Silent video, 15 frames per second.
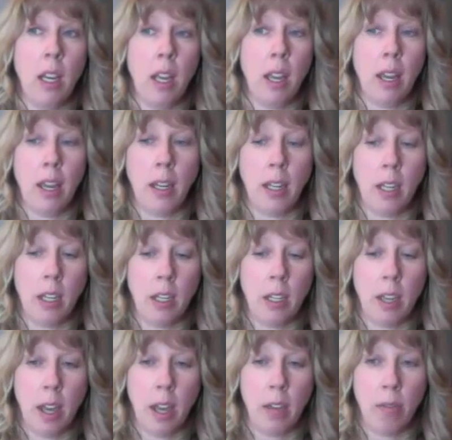
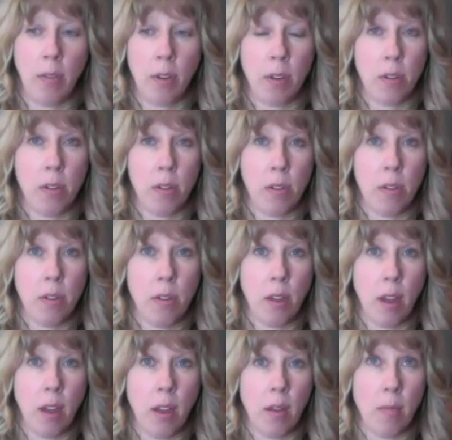adverse
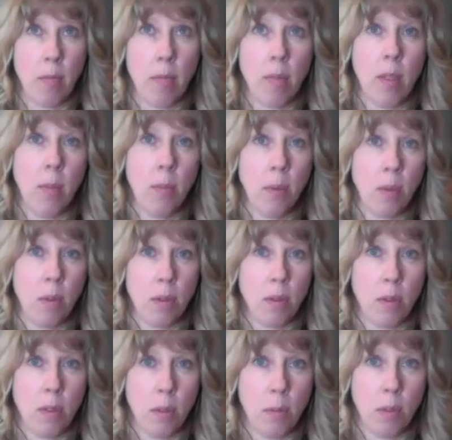typical
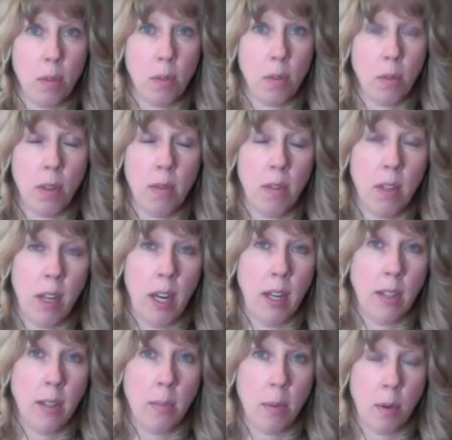symptoms or even the
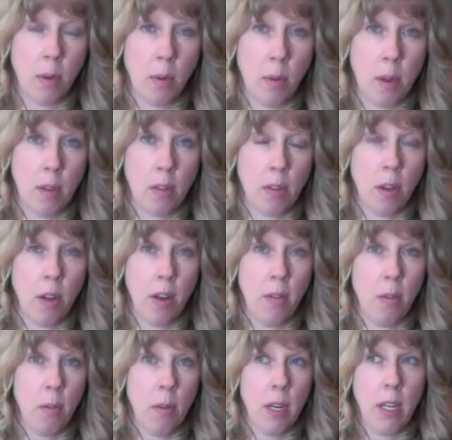atypical ones. Not
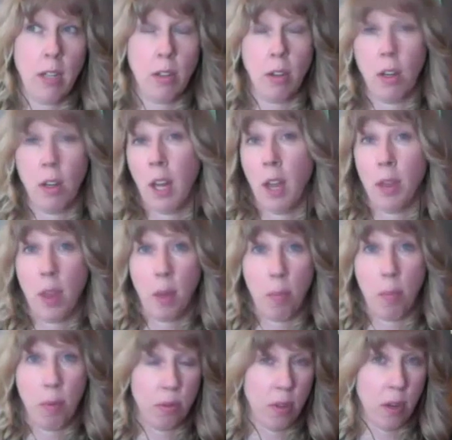everybody is going to get that
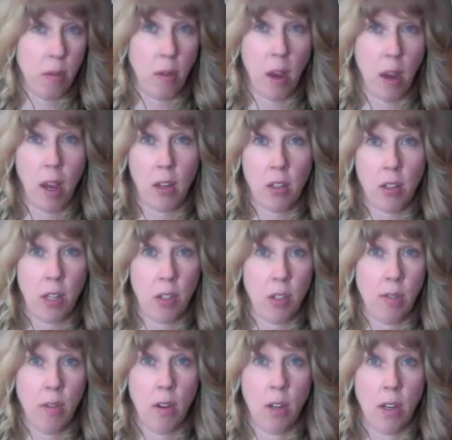bullseye rash.
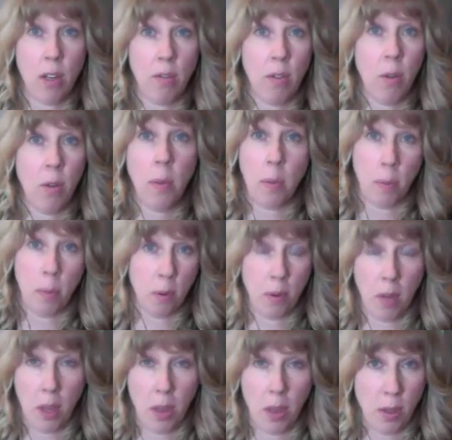Actually, very few people
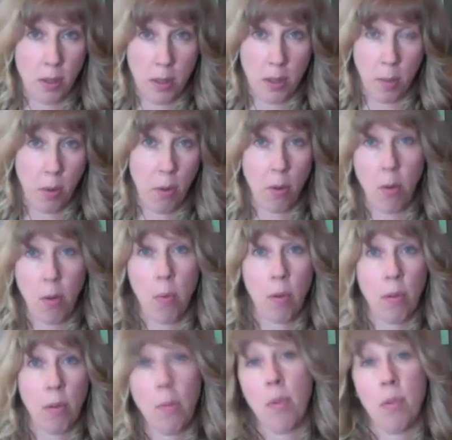get that typical
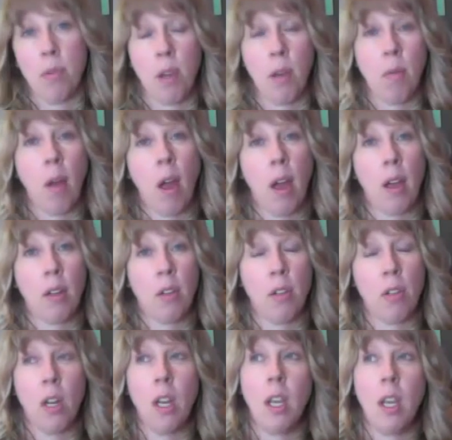bullseye
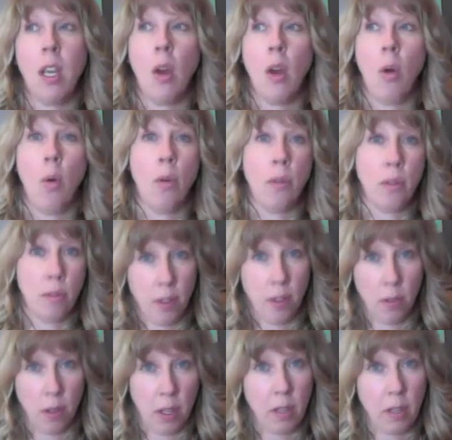rash or the
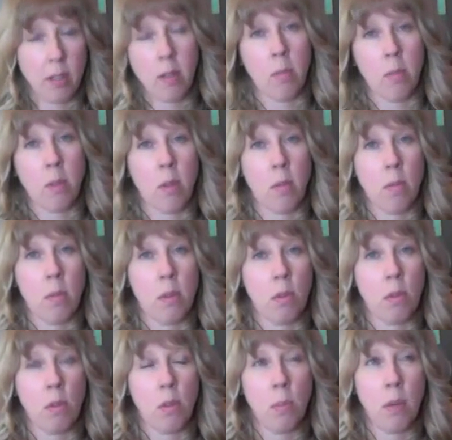fever-like symptoms. So
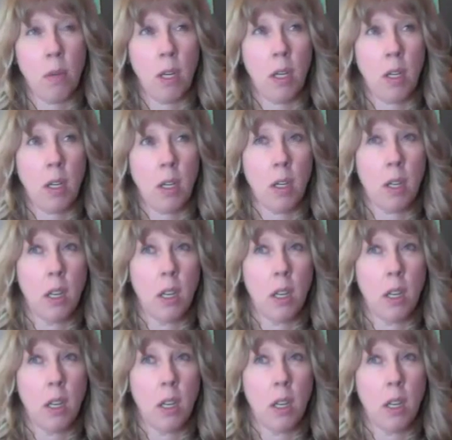just being